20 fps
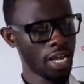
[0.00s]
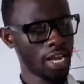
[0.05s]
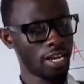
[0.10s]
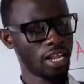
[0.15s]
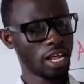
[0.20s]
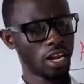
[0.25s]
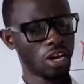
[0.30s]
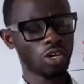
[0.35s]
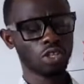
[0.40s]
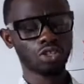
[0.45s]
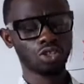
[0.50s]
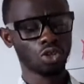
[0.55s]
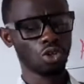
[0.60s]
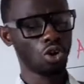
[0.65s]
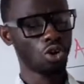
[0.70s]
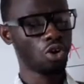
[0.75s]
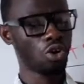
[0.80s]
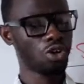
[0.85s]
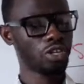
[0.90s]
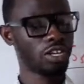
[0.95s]
Then
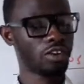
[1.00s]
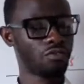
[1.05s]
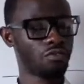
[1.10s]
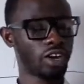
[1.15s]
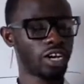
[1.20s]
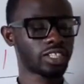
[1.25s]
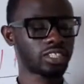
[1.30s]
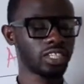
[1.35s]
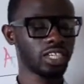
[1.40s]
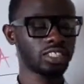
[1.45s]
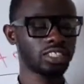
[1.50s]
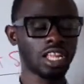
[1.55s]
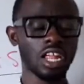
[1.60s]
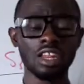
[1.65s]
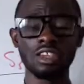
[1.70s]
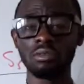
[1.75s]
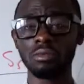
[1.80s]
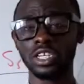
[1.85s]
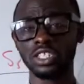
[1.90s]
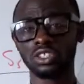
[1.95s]
also the factors
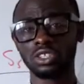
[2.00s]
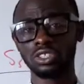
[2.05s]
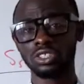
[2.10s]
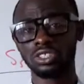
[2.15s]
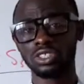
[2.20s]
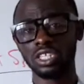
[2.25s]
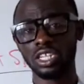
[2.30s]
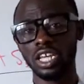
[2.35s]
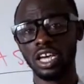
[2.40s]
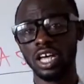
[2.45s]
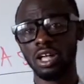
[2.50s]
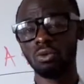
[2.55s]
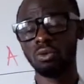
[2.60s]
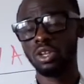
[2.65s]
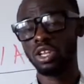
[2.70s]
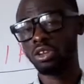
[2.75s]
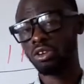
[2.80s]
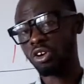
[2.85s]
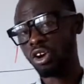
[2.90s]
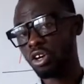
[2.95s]
that you must consider
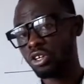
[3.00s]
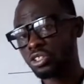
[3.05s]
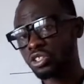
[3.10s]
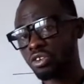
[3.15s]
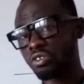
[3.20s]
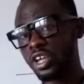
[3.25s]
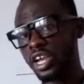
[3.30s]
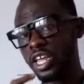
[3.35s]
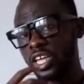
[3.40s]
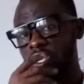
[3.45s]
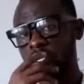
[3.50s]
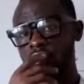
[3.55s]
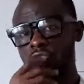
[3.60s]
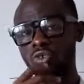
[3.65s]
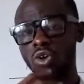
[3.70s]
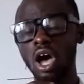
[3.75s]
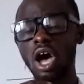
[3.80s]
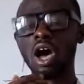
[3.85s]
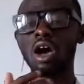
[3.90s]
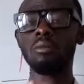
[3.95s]
will also relate
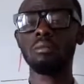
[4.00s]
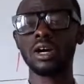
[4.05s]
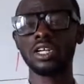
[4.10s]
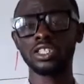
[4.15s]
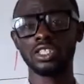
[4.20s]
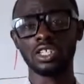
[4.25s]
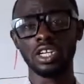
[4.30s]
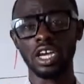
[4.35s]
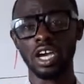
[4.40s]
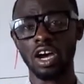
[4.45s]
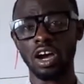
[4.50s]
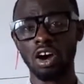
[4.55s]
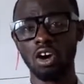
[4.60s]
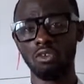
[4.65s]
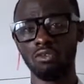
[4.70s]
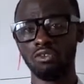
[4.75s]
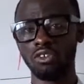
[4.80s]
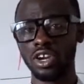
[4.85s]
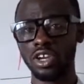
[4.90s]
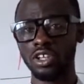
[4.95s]
to how much they are
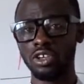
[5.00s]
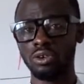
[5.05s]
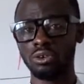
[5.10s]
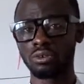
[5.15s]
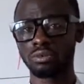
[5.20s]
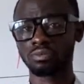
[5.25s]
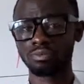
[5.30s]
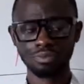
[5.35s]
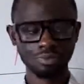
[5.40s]
offering you.